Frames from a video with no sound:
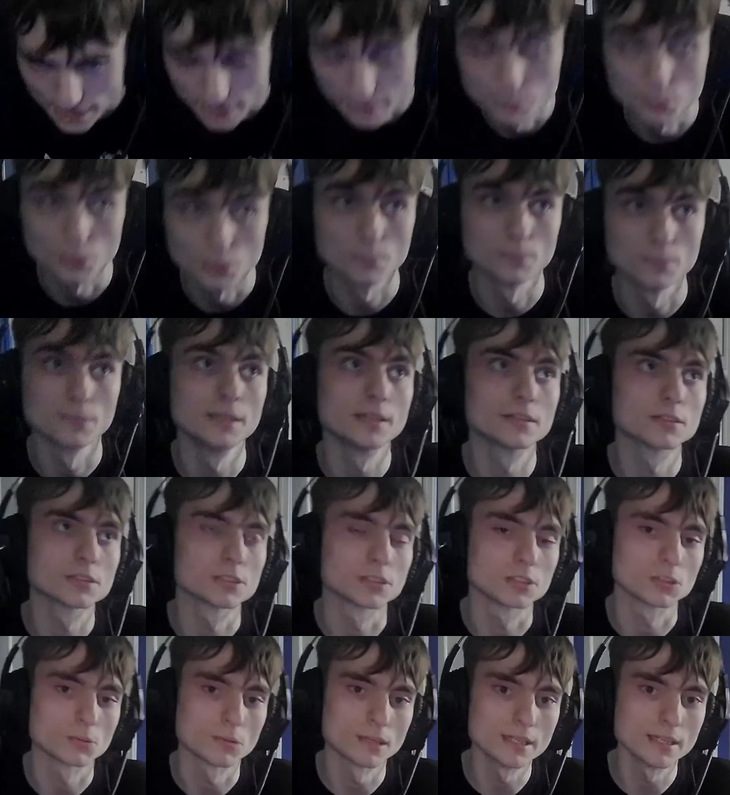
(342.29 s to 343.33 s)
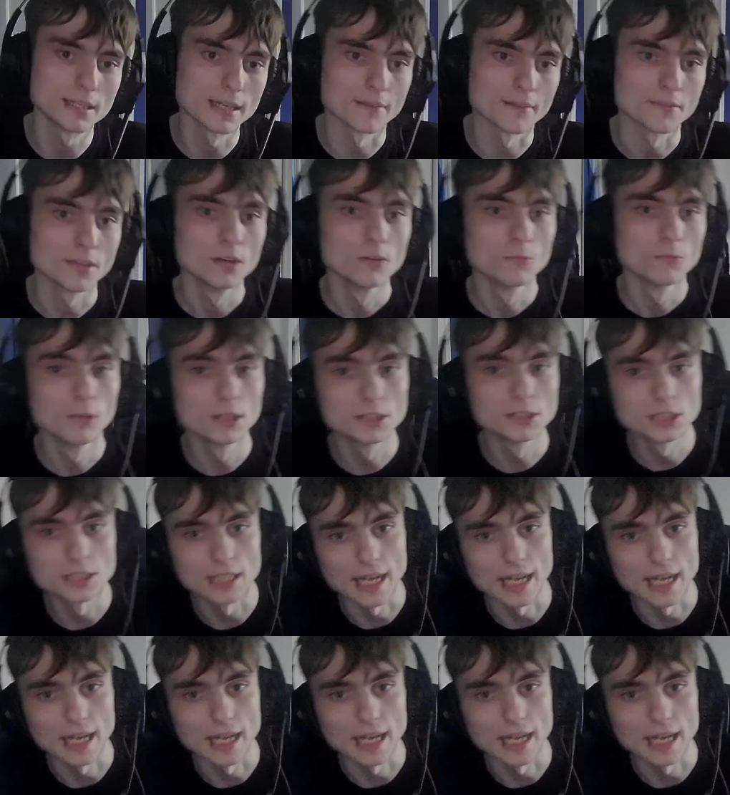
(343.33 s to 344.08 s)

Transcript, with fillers: It premieres the 29th, which is